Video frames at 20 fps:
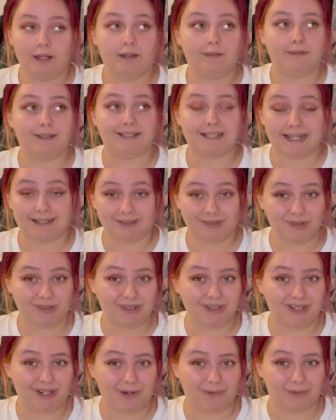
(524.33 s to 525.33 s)
The tattoo
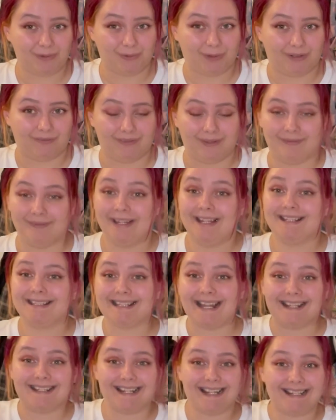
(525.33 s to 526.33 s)
studio was one of them.
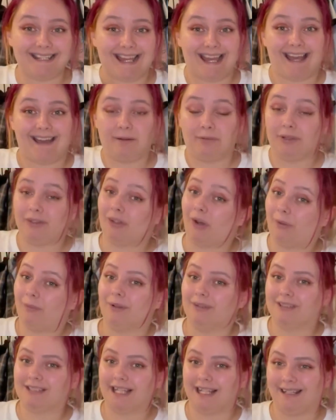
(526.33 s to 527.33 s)
Santander would not
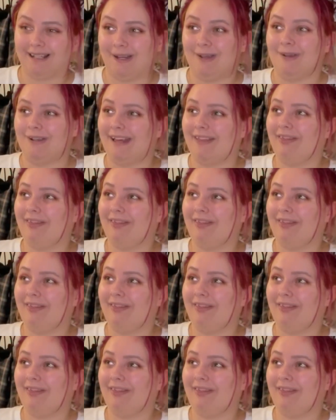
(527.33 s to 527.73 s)
want to load.